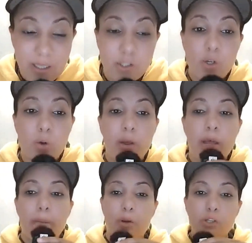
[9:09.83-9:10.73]
So
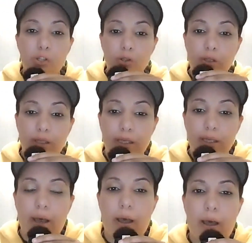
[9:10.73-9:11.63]
personally,
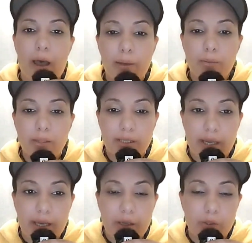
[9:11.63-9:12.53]
I would
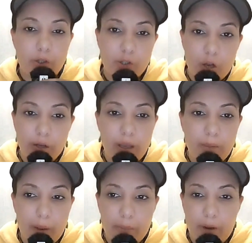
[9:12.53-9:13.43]
say when you're
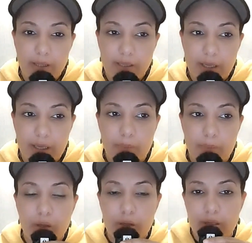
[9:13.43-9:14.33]
talking about pricing,